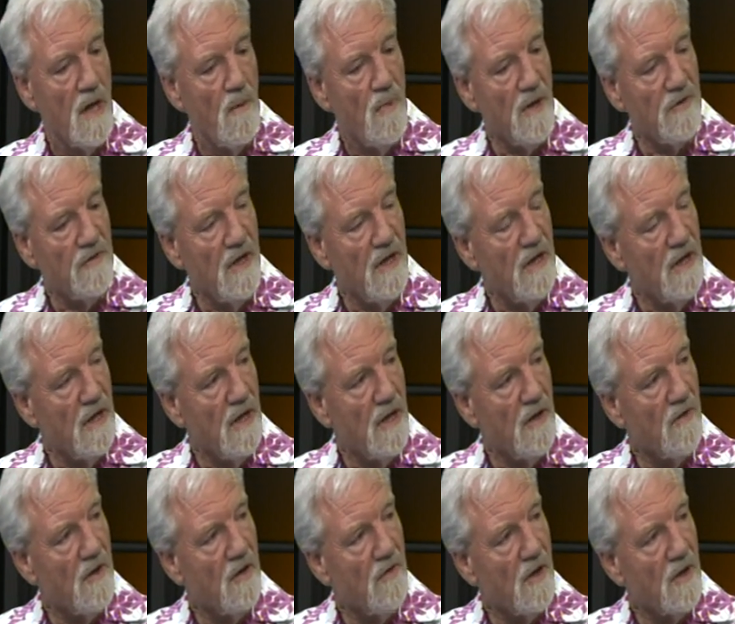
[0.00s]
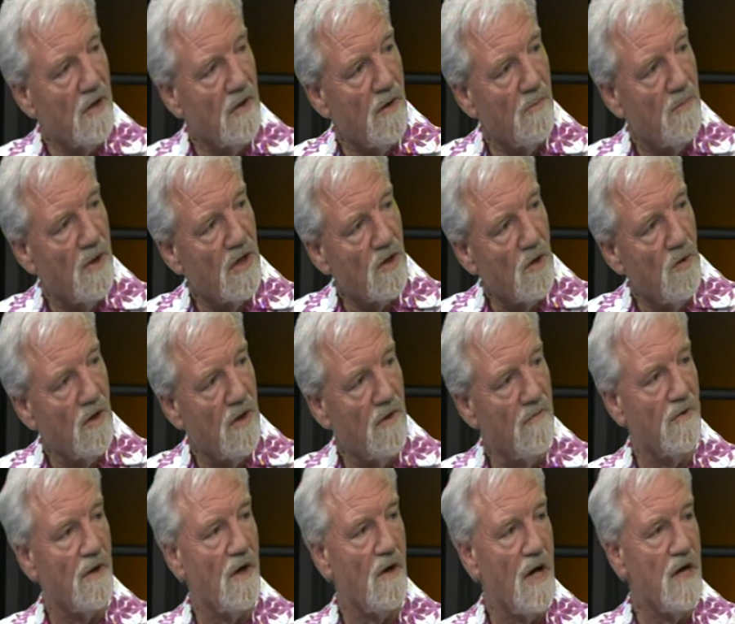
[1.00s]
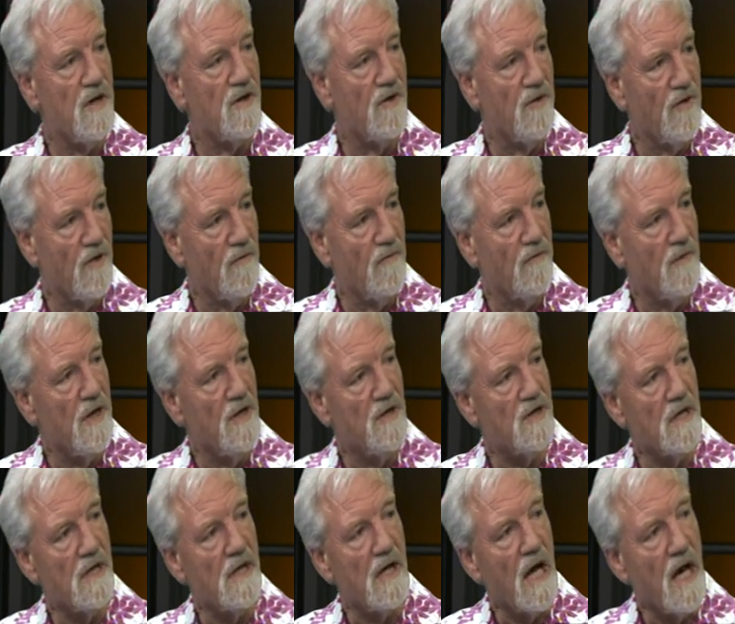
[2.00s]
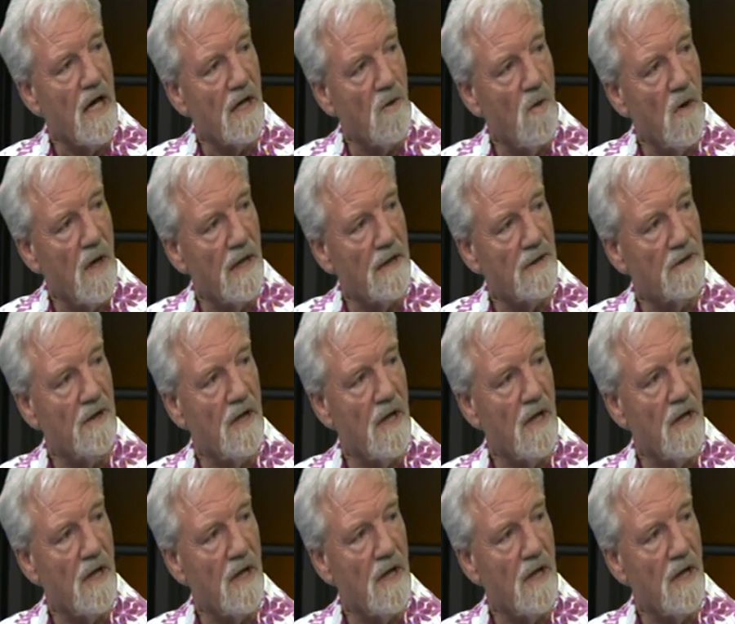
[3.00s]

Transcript: But the, the, the political configurations in Fiji are quite,